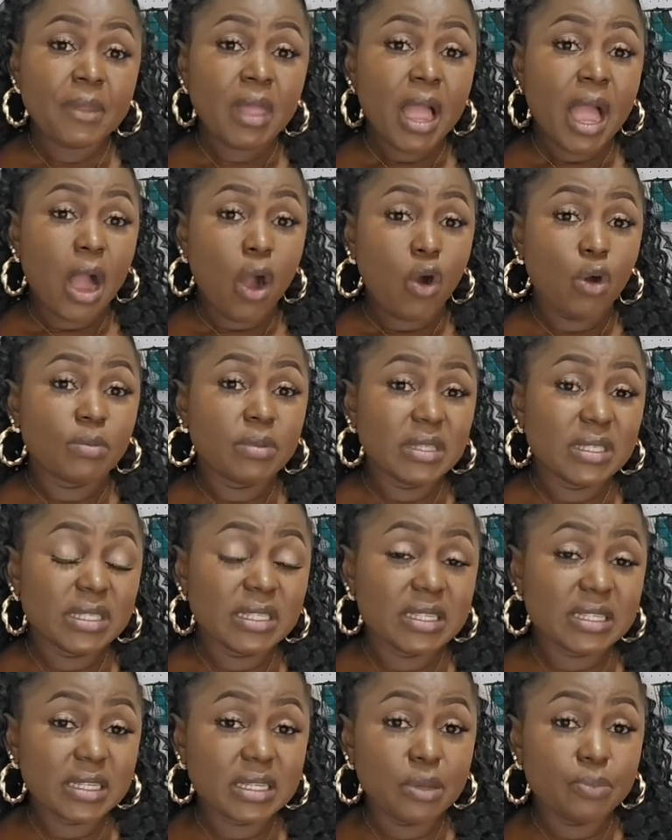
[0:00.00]
I hope this
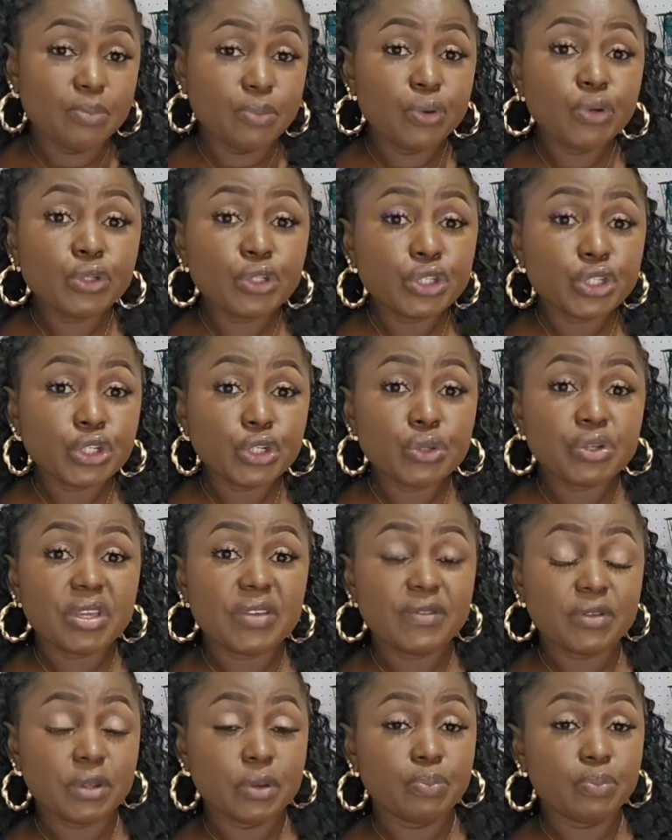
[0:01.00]
is gonna push you, give
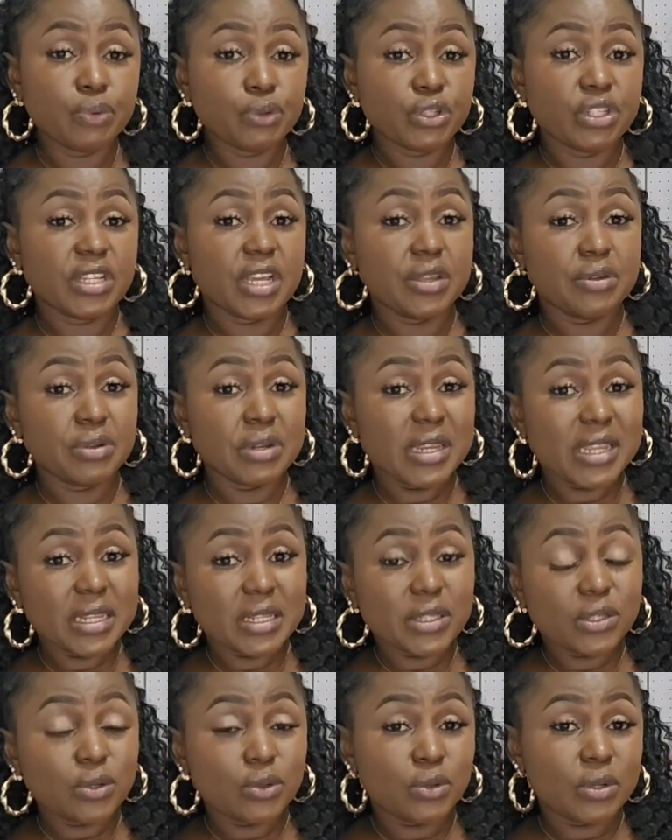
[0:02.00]
you the push that you need
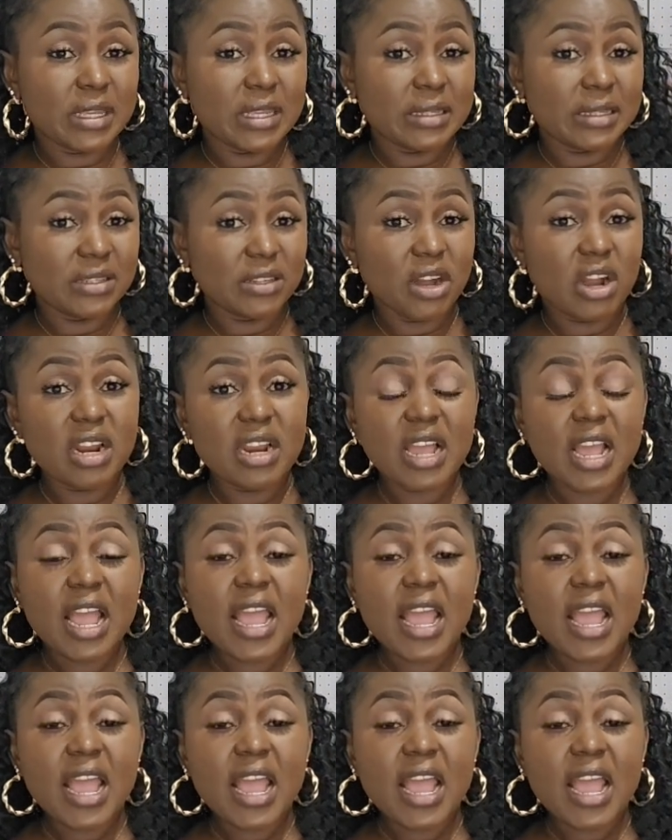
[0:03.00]
so you can start.